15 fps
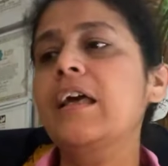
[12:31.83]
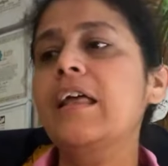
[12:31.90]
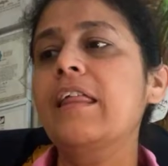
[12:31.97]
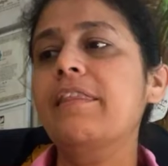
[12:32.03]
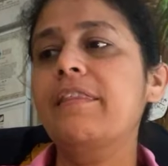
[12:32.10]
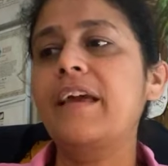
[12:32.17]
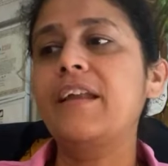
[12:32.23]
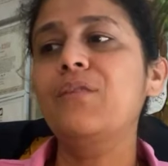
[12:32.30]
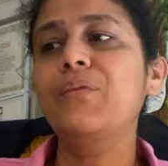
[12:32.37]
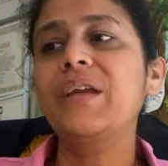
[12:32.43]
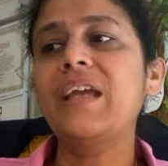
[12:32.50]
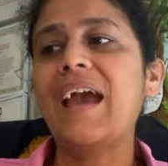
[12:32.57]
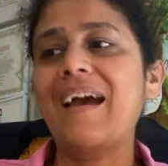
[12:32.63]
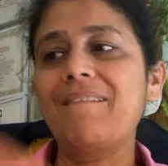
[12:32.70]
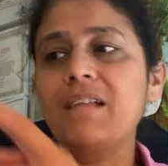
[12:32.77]
Then we
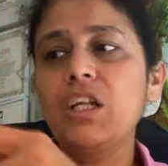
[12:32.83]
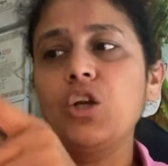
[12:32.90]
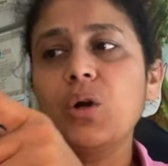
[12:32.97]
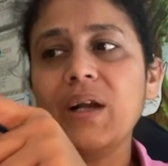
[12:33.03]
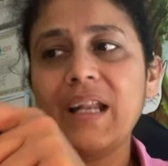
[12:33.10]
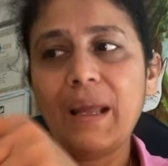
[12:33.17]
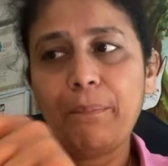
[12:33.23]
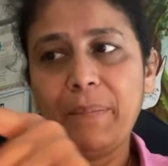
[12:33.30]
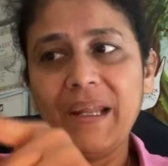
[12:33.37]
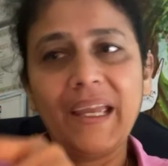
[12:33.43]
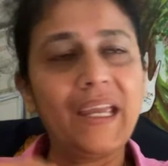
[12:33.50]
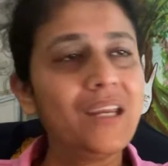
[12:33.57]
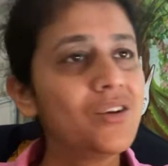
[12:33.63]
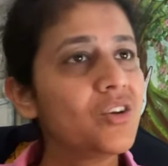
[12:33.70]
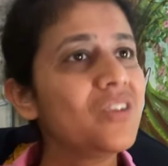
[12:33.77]
have a local
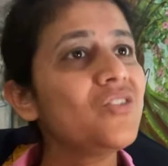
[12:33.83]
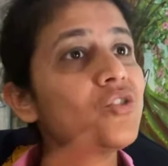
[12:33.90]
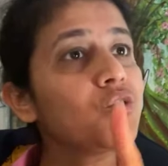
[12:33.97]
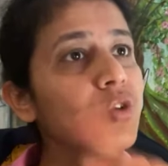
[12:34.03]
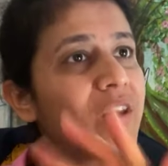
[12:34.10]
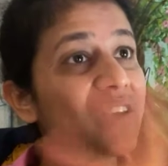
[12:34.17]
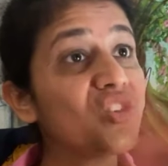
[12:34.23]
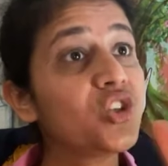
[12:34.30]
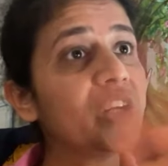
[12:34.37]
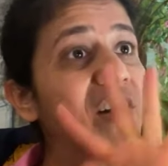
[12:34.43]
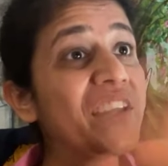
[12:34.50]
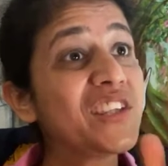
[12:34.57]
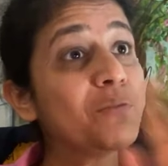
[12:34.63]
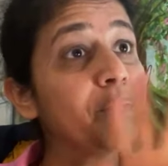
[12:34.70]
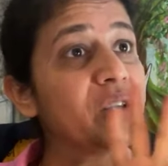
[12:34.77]
applications. So
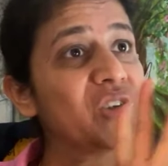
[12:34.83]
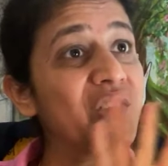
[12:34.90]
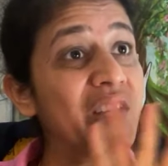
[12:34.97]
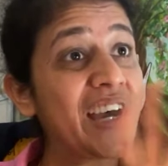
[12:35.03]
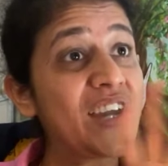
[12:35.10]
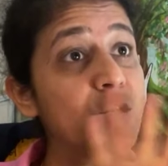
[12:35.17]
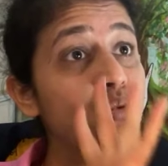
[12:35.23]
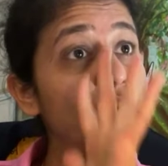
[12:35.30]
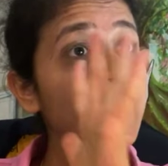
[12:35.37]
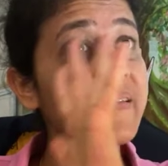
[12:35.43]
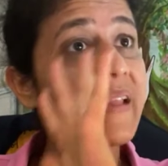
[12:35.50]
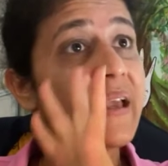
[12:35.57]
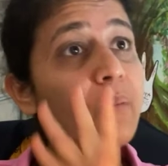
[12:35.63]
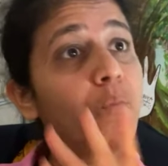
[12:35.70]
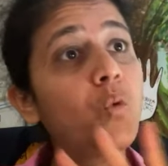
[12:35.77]
yesterday's massage was
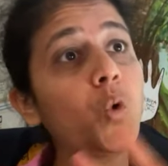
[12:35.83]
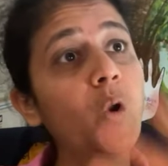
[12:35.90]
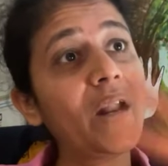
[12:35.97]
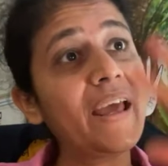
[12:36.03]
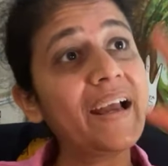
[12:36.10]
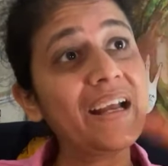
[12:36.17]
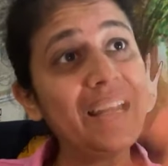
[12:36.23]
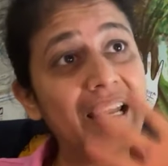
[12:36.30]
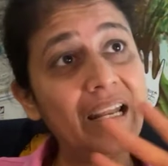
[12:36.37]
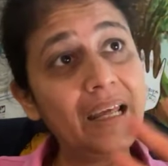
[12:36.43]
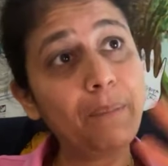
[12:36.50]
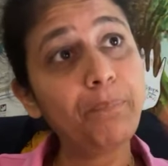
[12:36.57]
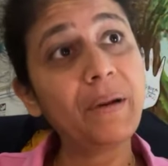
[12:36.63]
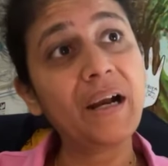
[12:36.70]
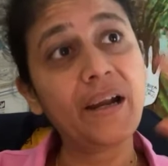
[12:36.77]
like more like a
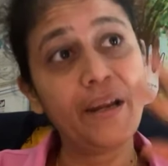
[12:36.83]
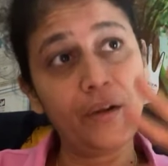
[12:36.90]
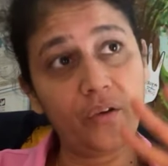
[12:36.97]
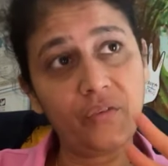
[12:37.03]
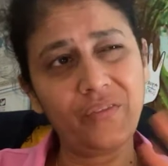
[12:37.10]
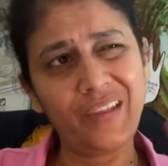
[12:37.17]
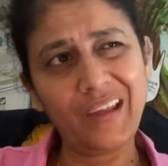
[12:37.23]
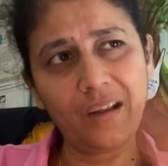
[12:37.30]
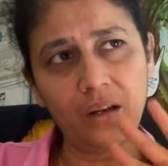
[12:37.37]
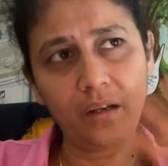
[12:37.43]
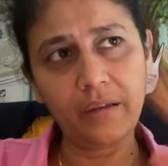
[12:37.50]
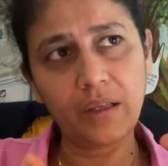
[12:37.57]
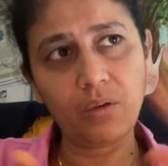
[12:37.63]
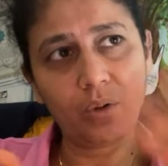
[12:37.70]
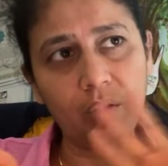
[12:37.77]
lepa kind of thing.
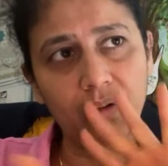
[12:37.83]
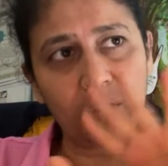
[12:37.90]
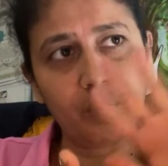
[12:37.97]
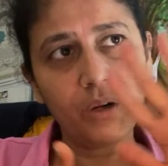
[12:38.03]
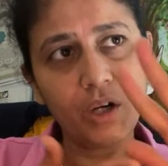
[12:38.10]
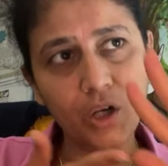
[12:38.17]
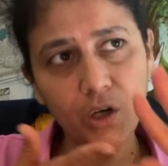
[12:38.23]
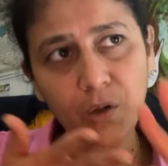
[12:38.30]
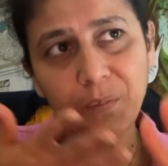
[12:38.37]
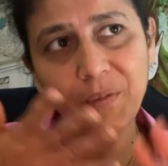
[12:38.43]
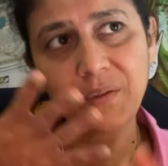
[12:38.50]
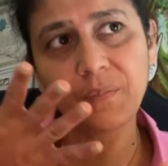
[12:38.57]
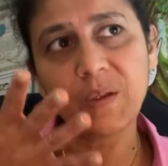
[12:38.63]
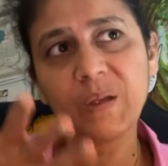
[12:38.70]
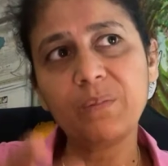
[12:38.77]
There was some herbs
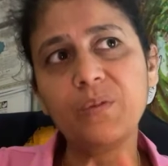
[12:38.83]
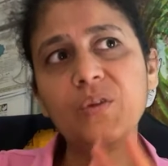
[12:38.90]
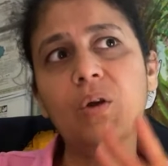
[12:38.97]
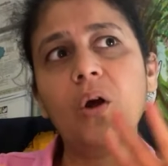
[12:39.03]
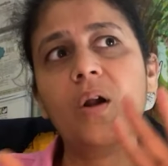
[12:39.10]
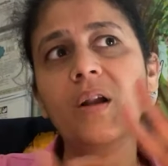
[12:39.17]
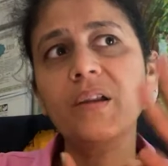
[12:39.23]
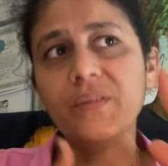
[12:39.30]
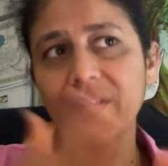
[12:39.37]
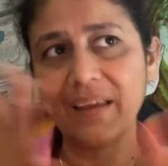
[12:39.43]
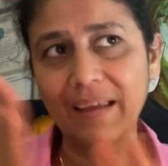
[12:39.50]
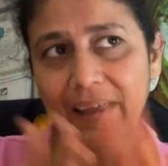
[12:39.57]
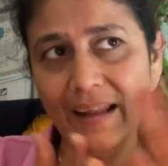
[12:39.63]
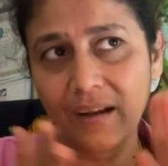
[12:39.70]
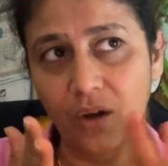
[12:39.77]
and some salts
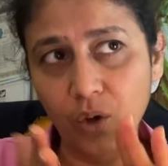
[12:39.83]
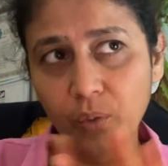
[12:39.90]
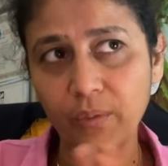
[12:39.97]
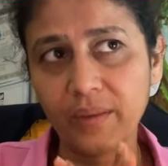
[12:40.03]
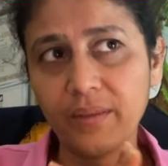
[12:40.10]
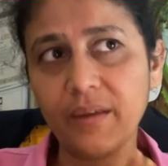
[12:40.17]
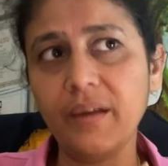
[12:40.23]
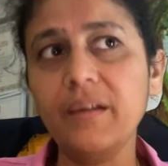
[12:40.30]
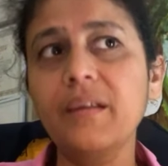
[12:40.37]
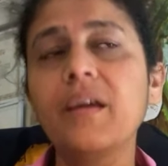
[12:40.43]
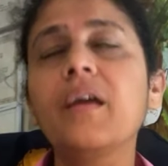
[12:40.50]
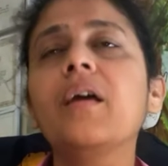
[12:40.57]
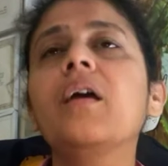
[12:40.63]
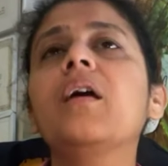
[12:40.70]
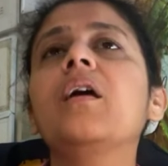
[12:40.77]
along with it,
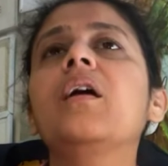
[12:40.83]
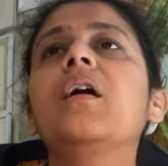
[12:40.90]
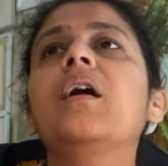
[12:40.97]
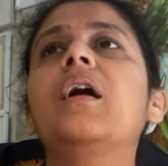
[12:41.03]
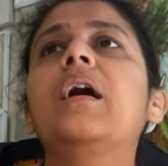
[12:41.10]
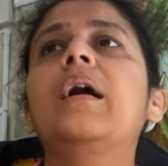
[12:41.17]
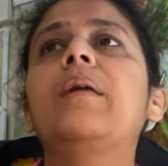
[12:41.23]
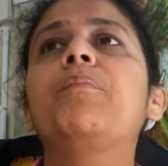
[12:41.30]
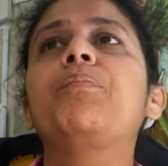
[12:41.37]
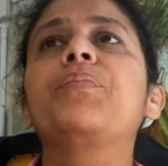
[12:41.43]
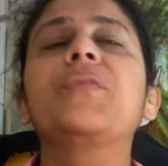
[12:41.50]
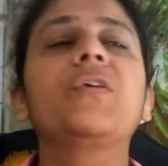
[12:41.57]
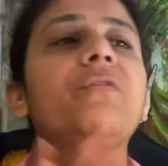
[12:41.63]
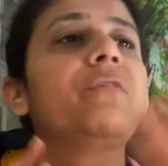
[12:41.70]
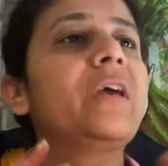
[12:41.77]

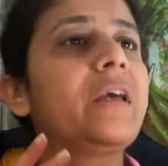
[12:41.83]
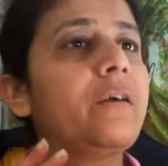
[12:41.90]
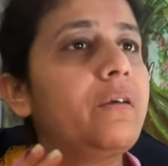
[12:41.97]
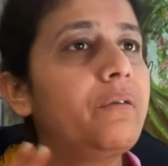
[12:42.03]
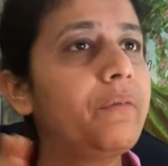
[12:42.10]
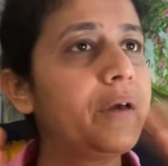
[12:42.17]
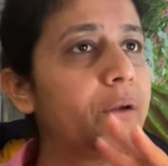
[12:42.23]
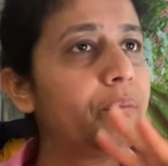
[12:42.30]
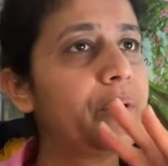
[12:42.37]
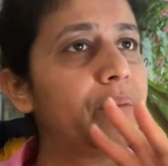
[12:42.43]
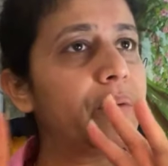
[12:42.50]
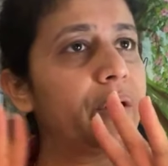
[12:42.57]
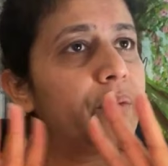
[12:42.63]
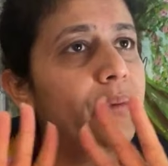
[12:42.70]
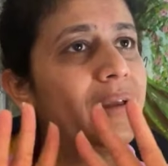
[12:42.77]
where we were
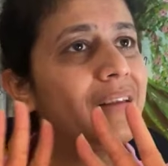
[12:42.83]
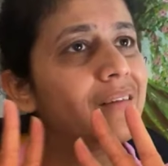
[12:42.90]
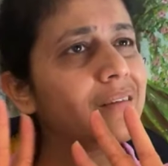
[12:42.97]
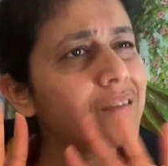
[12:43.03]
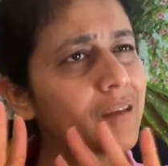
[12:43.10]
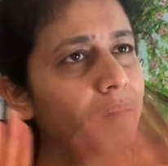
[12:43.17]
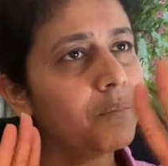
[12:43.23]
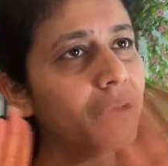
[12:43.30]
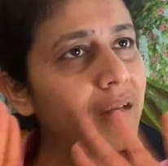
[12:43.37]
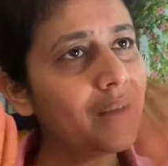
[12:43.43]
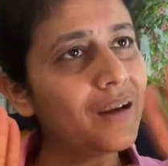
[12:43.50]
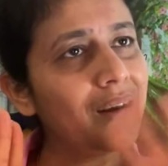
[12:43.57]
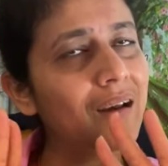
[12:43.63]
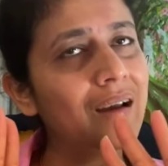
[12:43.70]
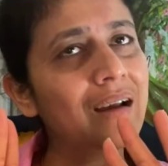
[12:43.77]
doing some
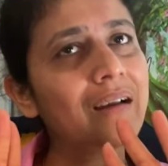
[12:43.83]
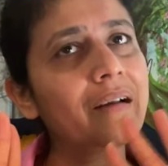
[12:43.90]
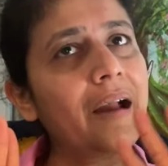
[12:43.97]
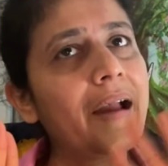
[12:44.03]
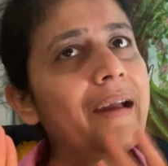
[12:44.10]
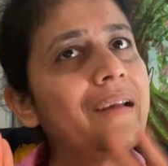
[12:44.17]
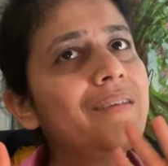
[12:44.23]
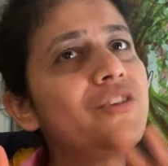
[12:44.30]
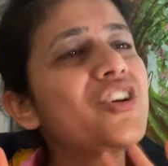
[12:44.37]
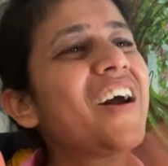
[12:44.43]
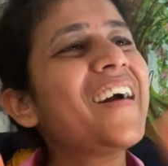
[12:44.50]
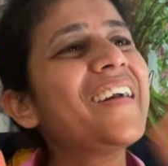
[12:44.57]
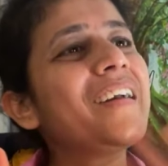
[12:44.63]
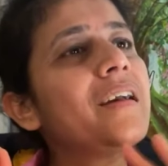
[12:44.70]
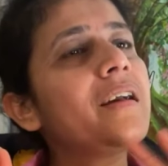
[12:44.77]
dry.